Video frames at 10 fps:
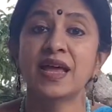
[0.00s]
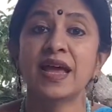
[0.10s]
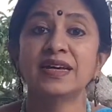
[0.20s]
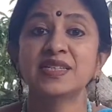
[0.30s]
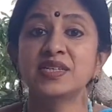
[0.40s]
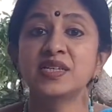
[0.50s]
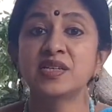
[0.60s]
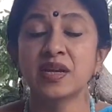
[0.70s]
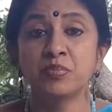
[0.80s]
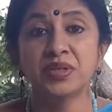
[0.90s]
as the
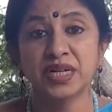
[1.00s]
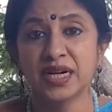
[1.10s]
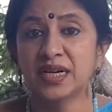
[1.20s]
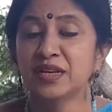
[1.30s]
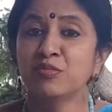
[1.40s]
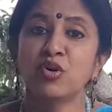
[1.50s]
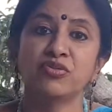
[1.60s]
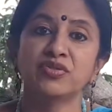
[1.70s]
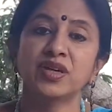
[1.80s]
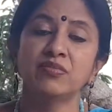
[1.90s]
Sirappu Ragaram
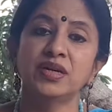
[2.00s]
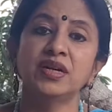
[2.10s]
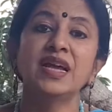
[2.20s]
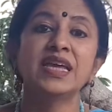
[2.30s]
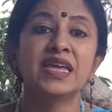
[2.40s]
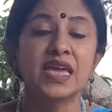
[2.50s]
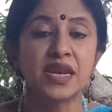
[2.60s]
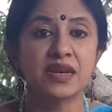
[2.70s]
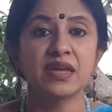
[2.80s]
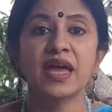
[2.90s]
of Tamil,
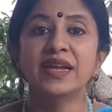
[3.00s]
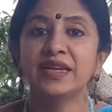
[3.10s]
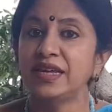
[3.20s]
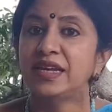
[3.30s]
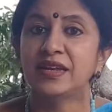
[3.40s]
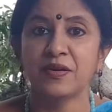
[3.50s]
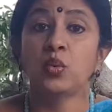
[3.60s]
Ir and In.